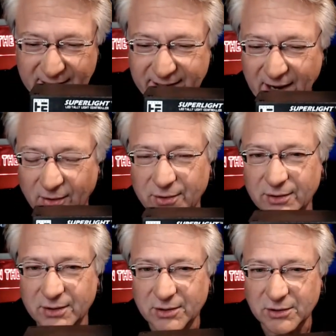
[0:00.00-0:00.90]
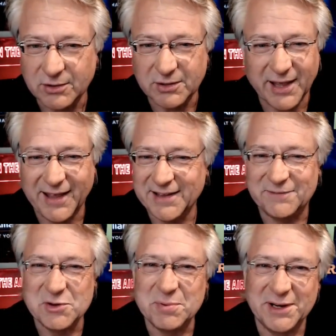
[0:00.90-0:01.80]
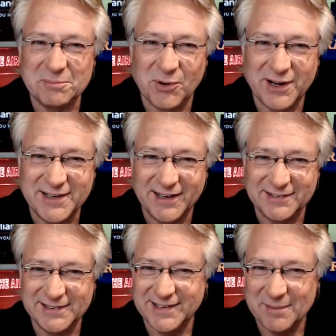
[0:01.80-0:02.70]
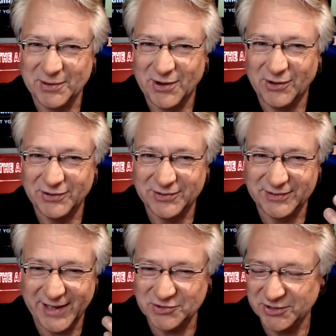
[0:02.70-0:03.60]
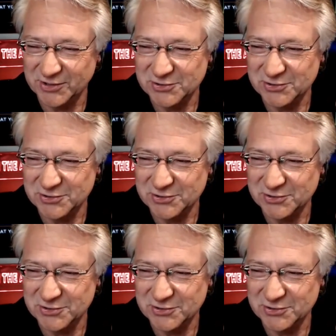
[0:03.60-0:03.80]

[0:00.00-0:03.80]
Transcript: Now, if you've been in broadcast any time at all as an engineer,